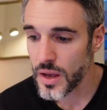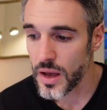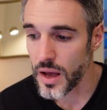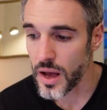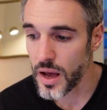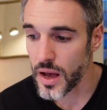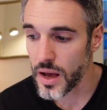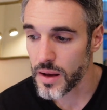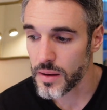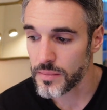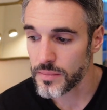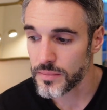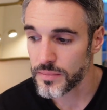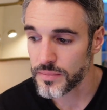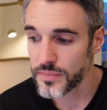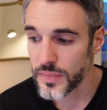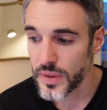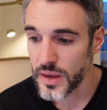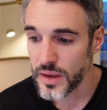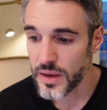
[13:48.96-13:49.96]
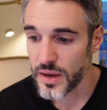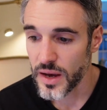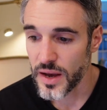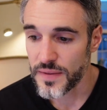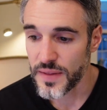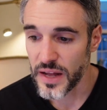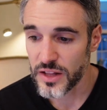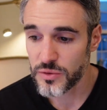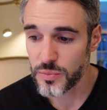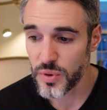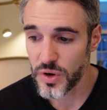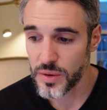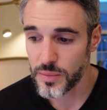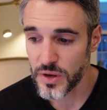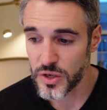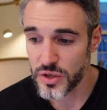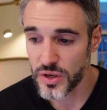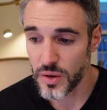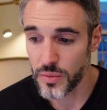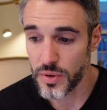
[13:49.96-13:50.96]
And that's pretty
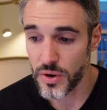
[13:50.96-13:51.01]
much it.